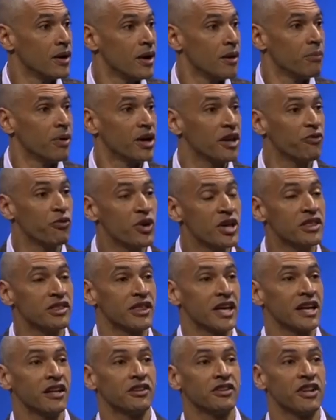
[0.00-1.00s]
But if we
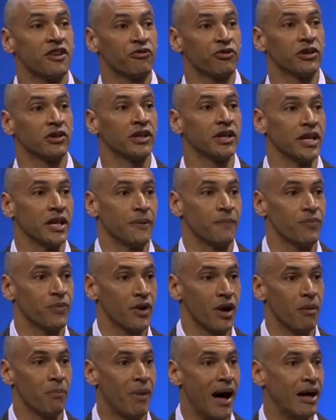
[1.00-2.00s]
think differently
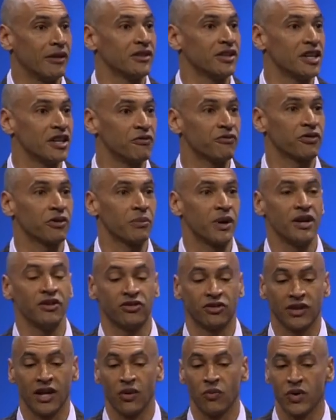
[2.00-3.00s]
about the
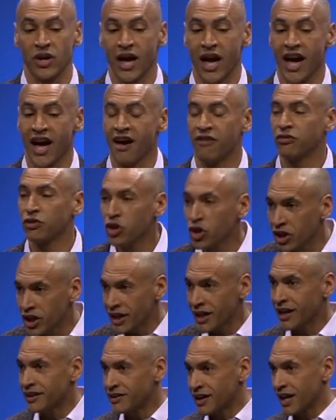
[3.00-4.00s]
information that we have,
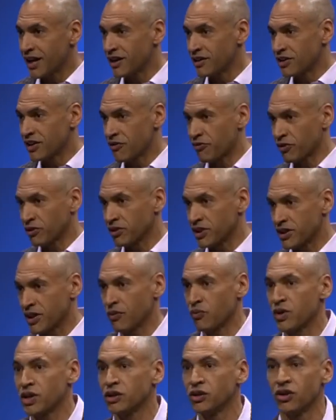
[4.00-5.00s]
looking at data differently
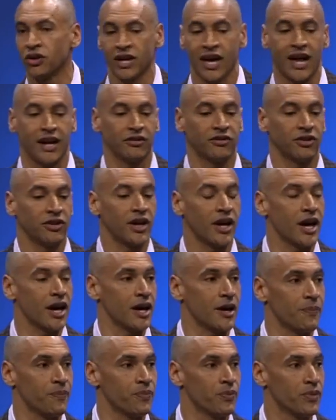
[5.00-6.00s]
than we look at it today,
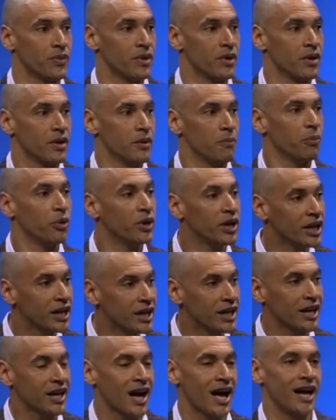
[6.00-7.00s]
putting it
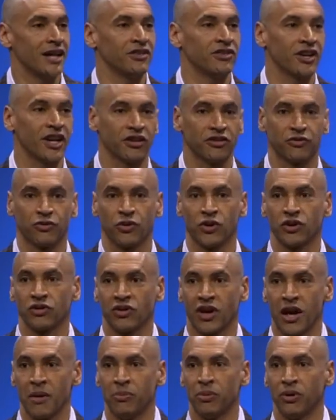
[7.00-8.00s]
in context, for
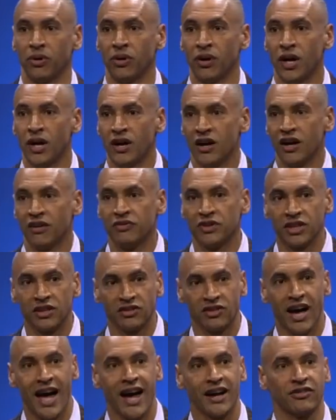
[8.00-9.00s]
example, of the
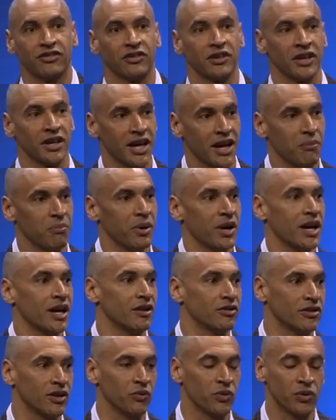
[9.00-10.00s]
attacks and the
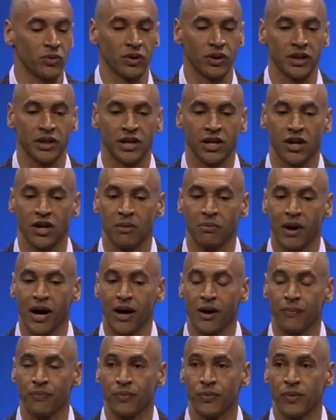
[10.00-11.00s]
campaigns that we really care about,